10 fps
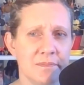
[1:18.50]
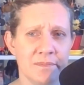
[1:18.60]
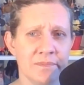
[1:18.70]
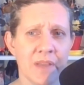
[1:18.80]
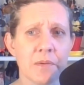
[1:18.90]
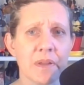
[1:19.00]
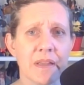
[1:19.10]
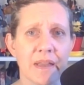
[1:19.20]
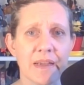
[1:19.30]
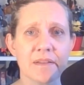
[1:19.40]
I
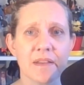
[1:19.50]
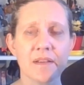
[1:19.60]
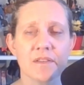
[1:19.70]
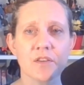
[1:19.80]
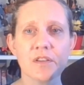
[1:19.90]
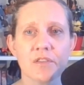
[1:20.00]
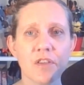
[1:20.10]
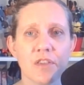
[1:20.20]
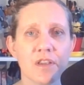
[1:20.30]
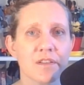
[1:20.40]
really liked that. So these are
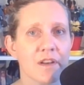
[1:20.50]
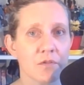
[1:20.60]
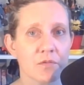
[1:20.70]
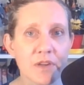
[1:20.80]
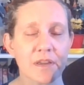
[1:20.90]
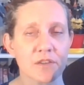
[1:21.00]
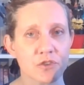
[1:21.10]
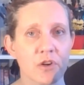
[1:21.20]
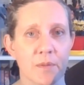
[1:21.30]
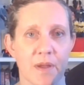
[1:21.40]
the things that I really
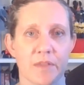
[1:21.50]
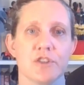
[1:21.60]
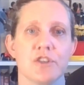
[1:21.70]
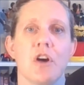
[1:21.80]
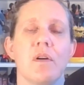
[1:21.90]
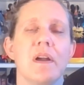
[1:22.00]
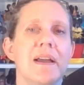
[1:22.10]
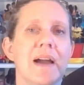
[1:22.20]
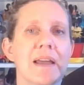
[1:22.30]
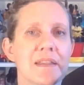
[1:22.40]
enjoyed about the show.
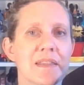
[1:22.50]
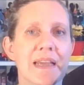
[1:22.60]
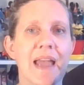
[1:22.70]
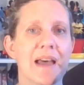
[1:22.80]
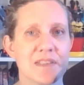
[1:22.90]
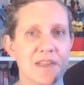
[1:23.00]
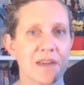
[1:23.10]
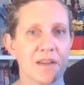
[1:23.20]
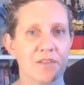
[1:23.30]
I think the casting is